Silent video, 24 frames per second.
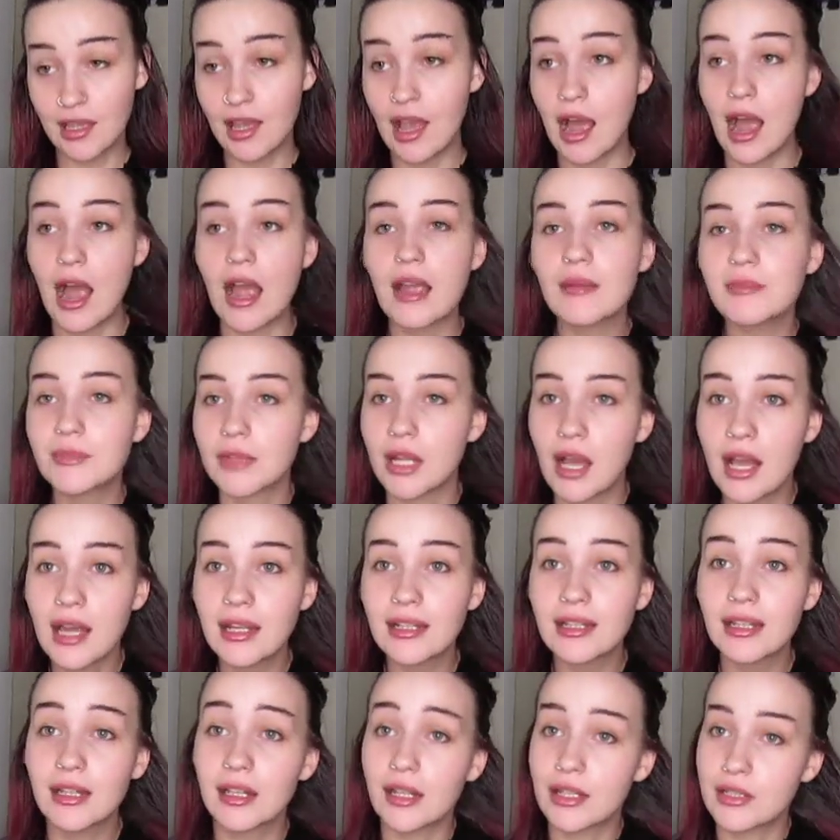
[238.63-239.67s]
I'm not,
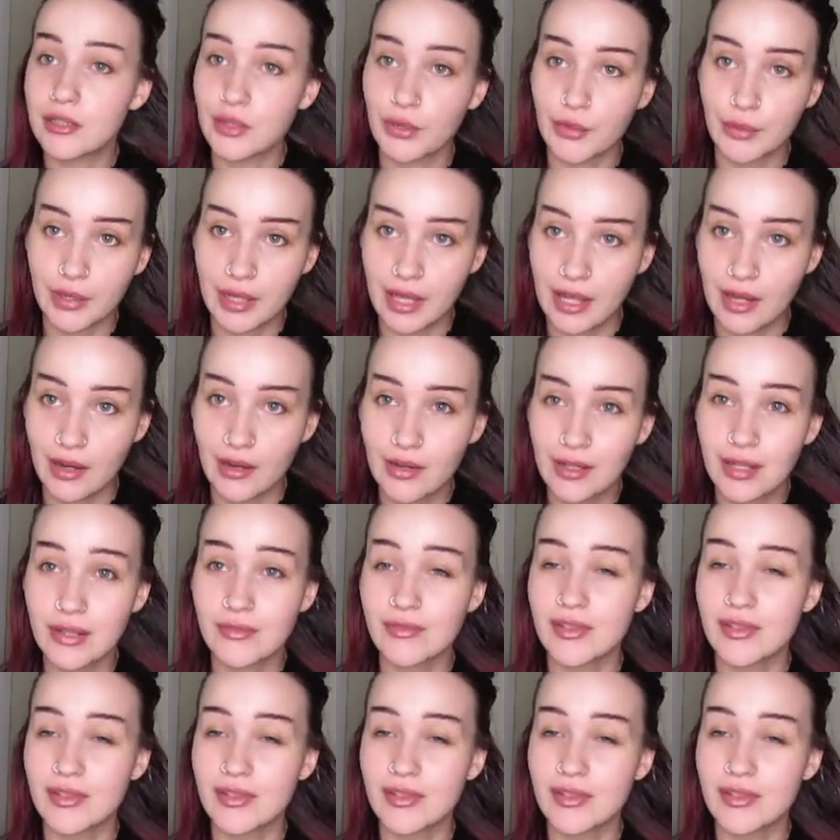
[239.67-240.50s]
and I don't care, and I've